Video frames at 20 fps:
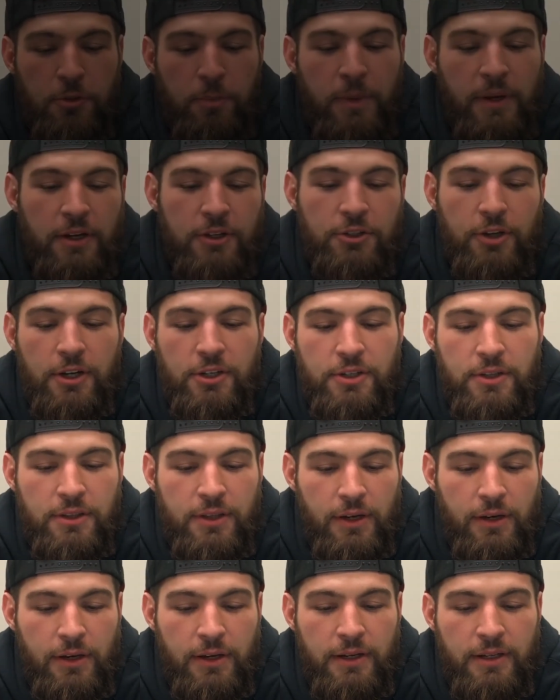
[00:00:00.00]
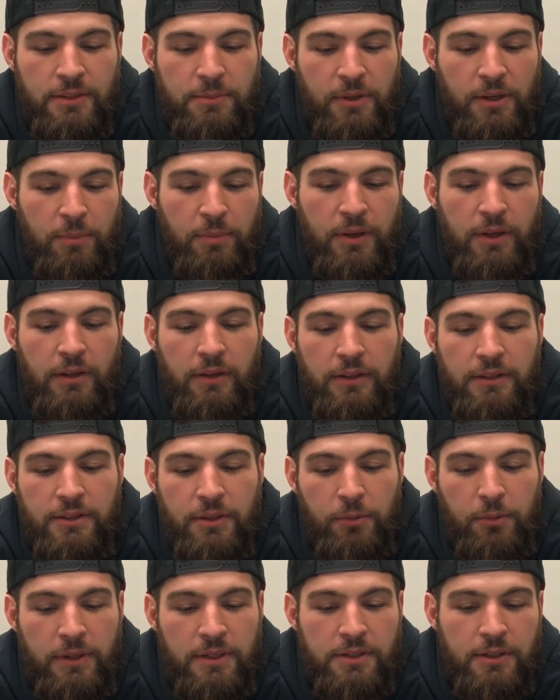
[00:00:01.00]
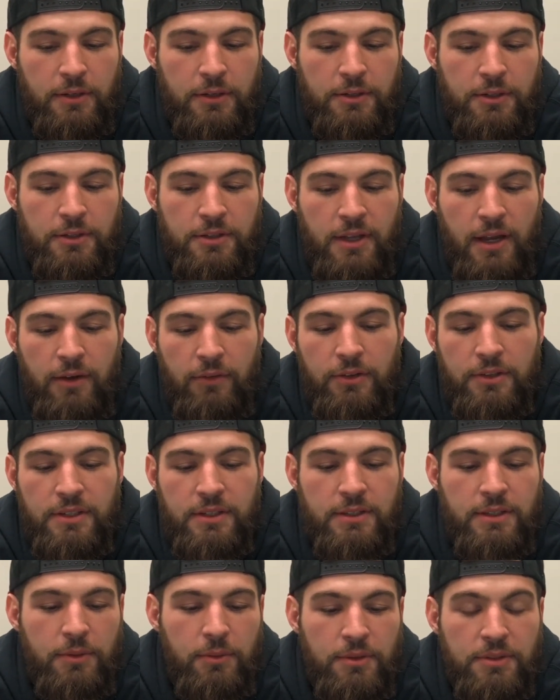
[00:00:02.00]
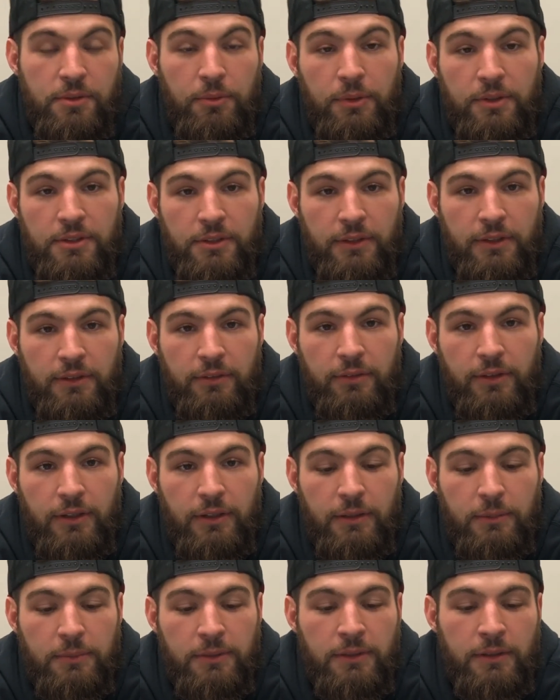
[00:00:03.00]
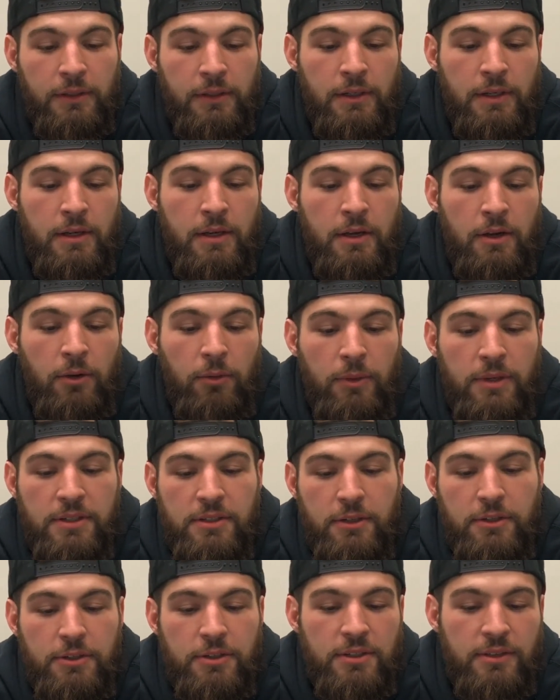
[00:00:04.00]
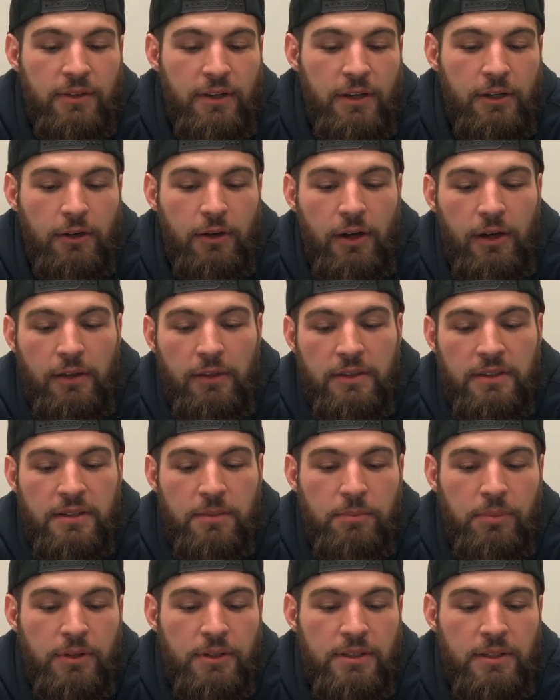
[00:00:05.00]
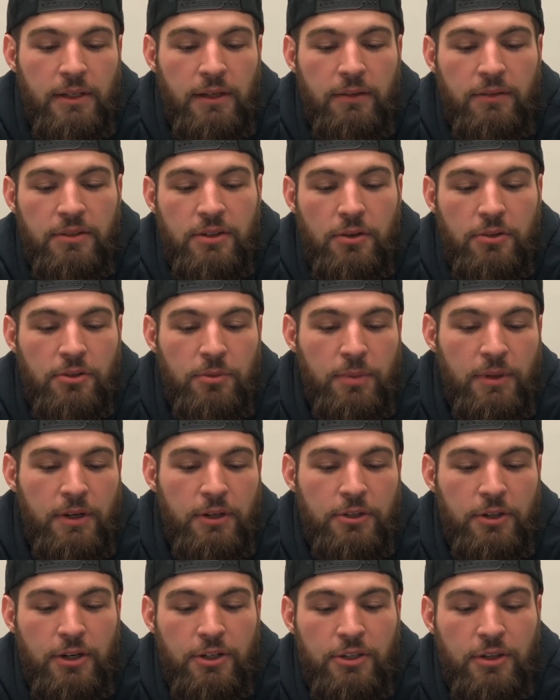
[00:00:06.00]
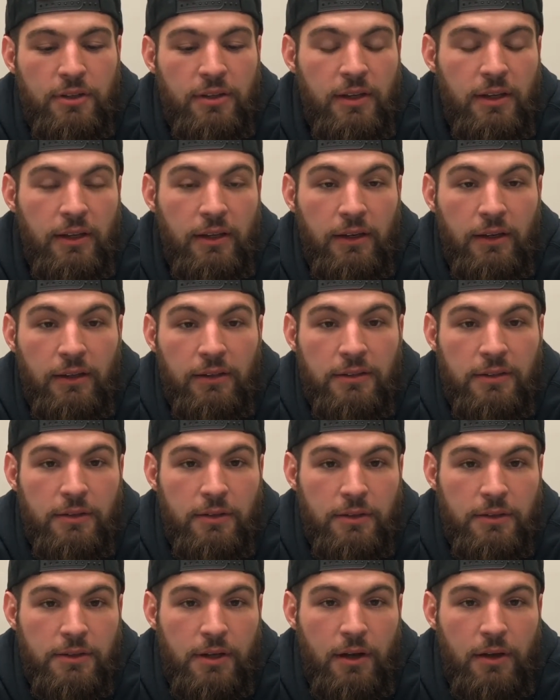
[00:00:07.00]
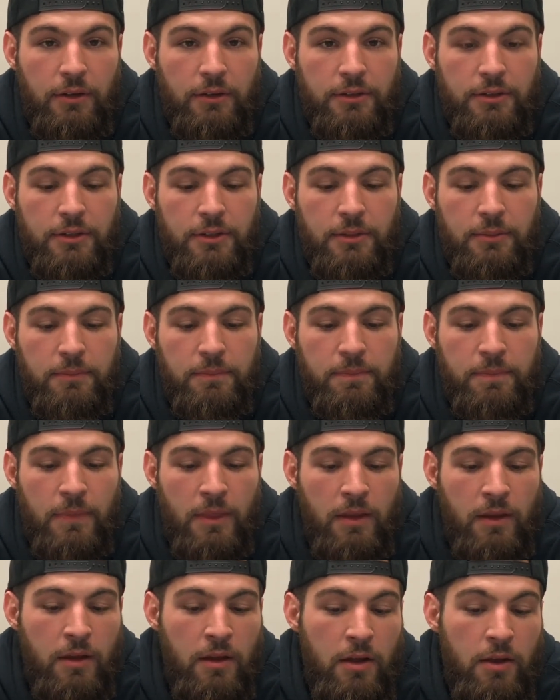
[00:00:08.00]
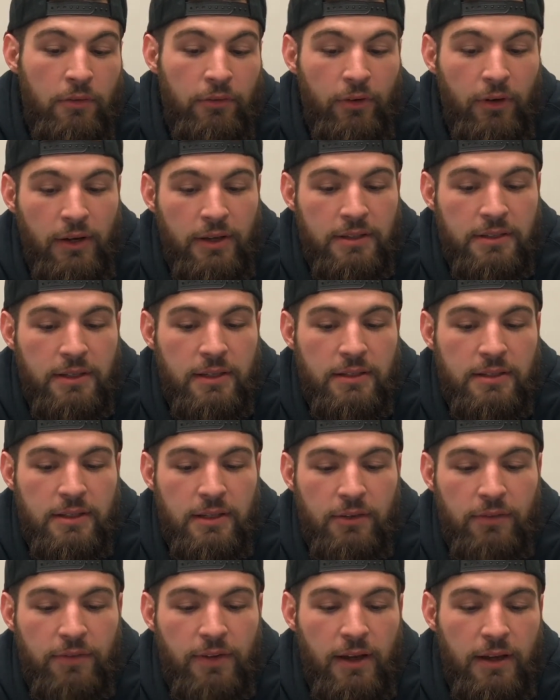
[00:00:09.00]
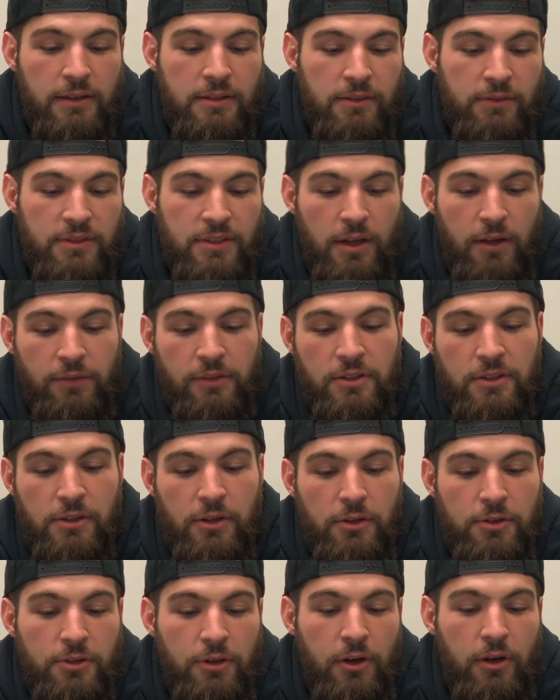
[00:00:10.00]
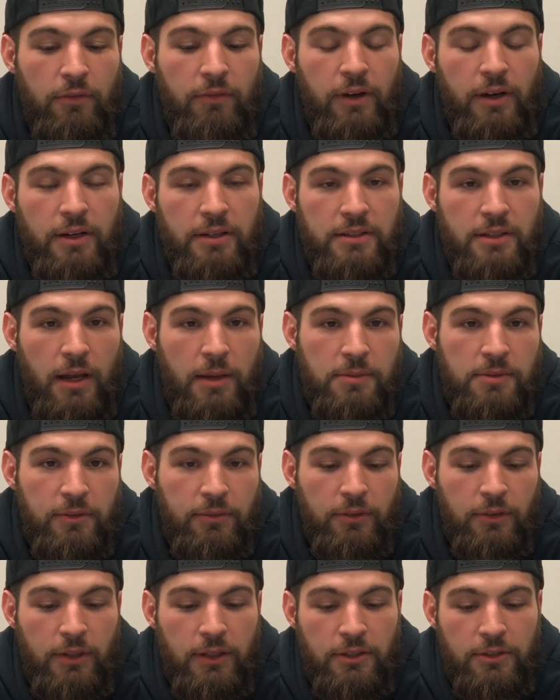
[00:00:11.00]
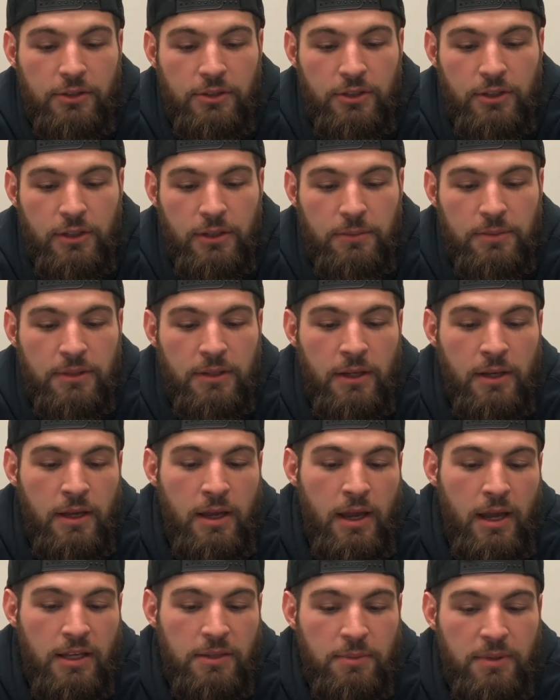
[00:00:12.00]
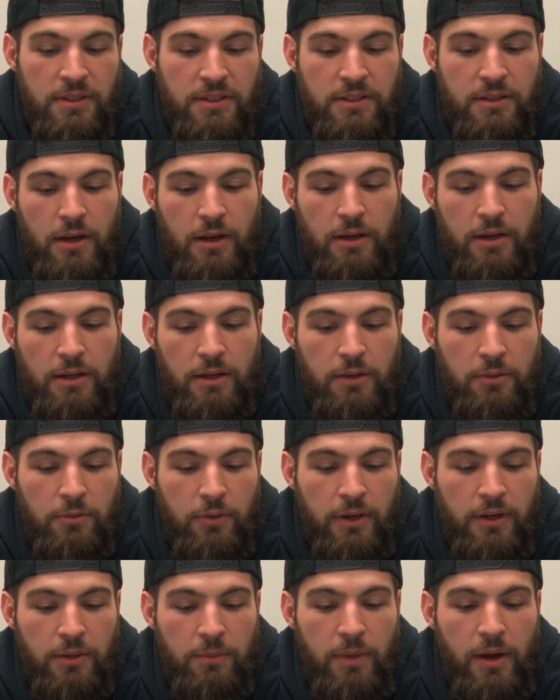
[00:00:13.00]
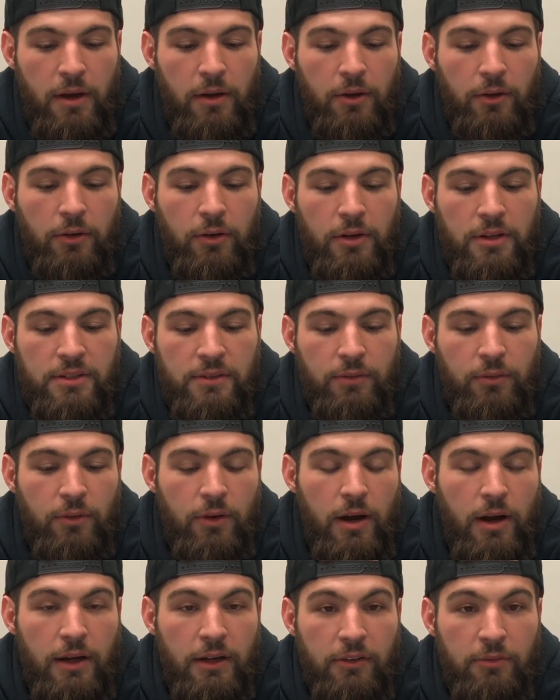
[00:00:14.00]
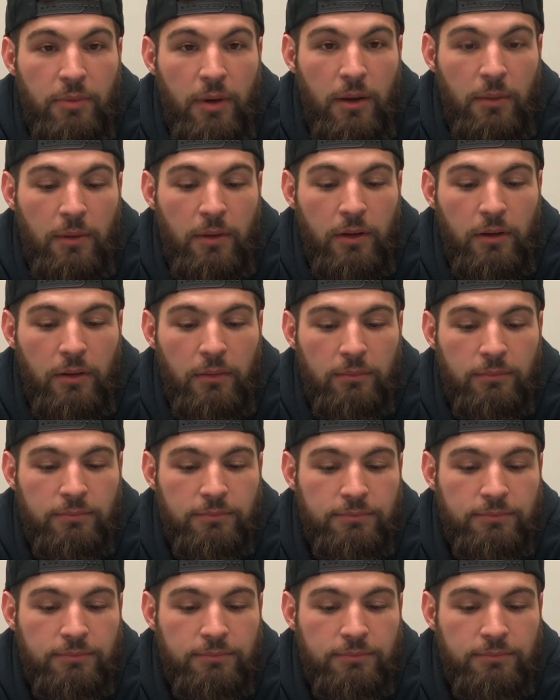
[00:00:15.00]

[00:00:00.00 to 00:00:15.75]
penetration theory has been appealing to researchers ever since it was originally developed. Researchers have integrated the simplicity of social penetration thinking into their scholarship. For instance, the effects of self-disclosure on various types of relationships has been studied and written about across a variety of